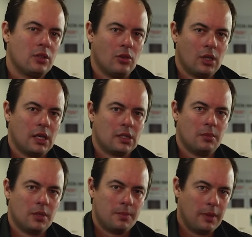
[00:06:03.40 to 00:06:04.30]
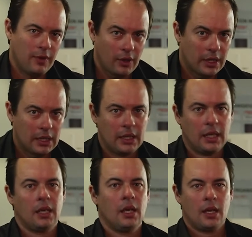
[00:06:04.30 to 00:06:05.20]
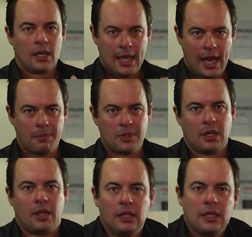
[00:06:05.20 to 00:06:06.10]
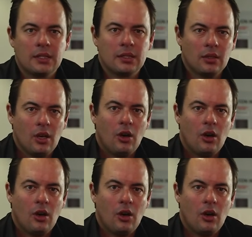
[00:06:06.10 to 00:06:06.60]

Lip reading: to your customers. Be very clear, capture the list